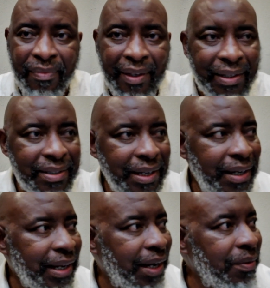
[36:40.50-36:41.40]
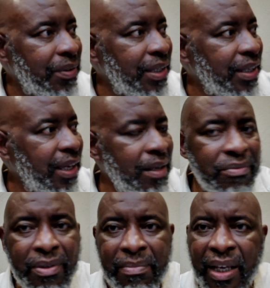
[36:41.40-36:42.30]
It turned out they came
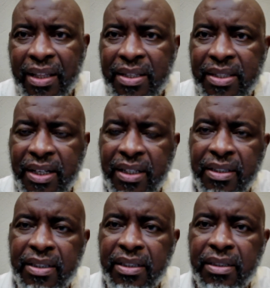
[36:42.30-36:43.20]
from the other street.